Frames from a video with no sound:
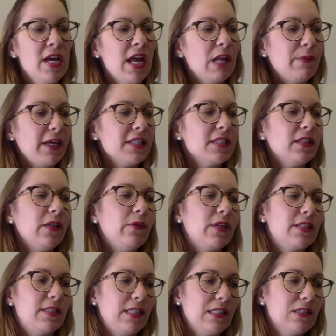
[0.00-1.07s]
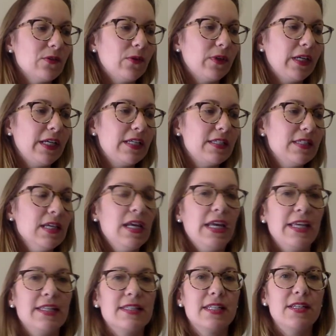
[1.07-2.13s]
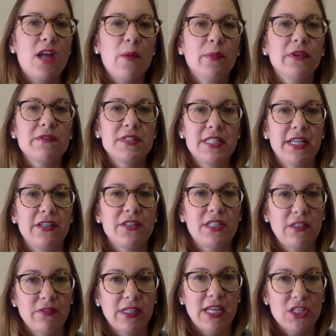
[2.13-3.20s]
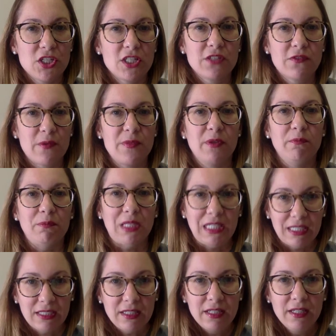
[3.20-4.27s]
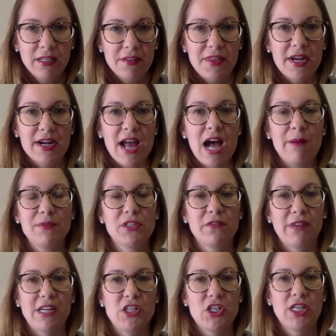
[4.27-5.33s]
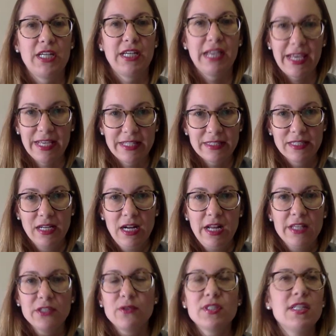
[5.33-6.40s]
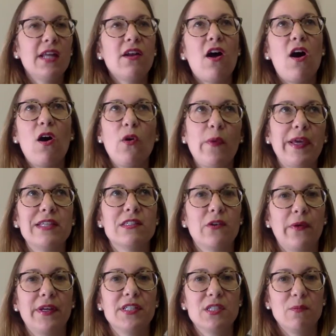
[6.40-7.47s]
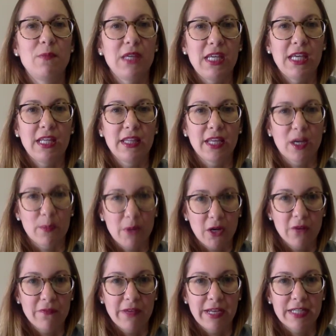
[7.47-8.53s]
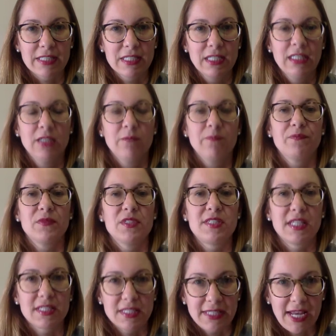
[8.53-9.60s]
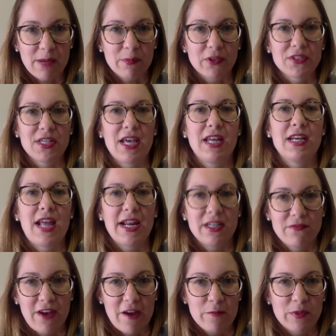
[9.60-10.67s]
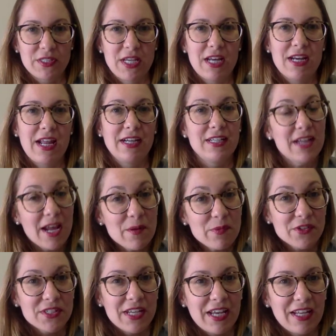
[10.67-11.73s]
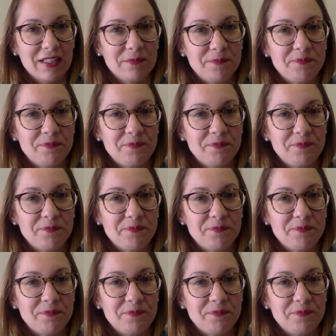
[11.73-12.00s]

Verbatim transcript: And basically what a z-score is, is the number of standard deviations from the mean that an observation is. So it's not always going to be like a perfect 68%, 95%, 99%.